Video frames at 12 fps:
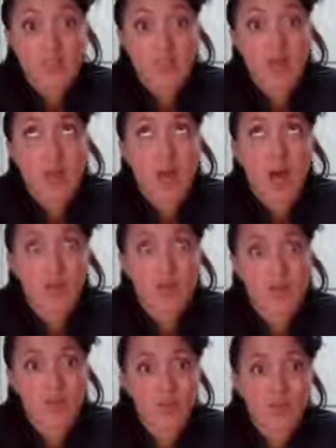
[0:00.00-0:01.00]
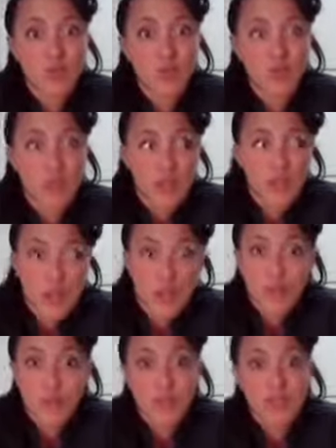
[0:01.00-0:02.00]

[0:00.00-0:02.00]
there's a lot of stuff you could do with it if